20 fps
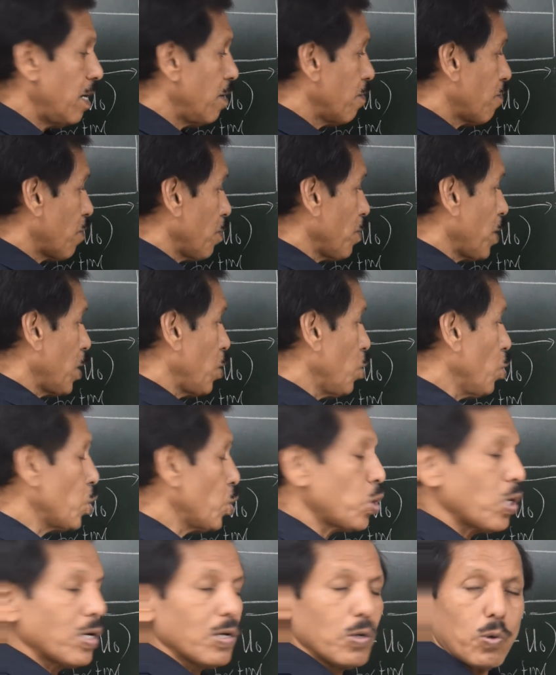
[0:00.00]
from the
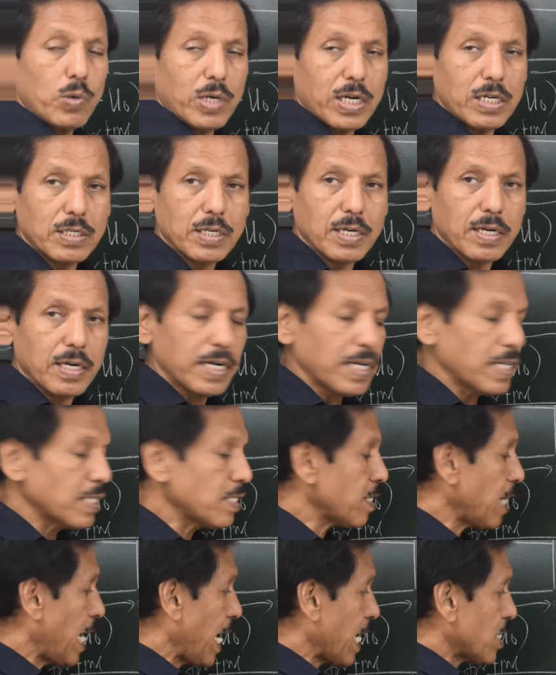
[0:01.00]
usual notation, it
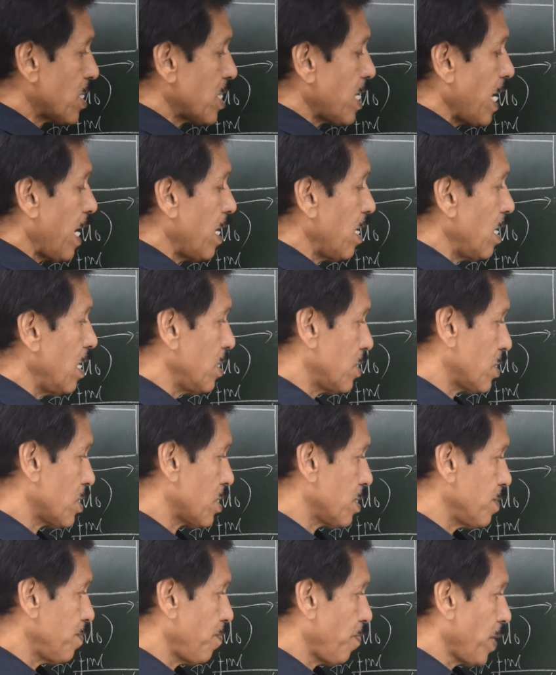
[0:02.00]
is extant
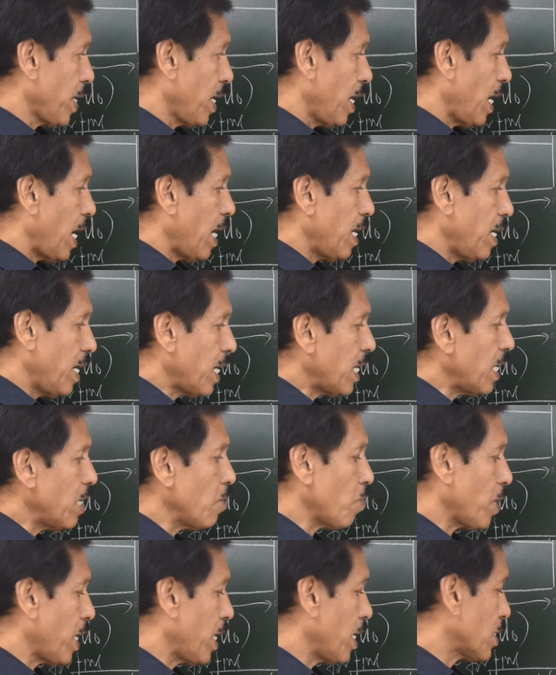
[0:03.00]
list and
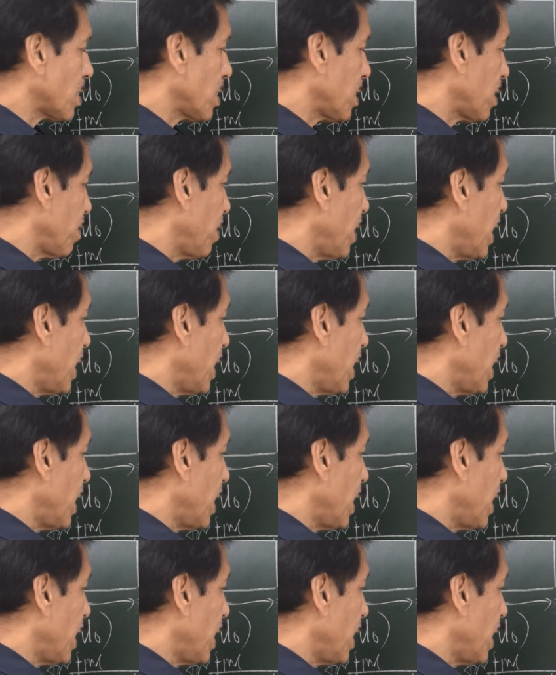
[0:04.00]
negative correction.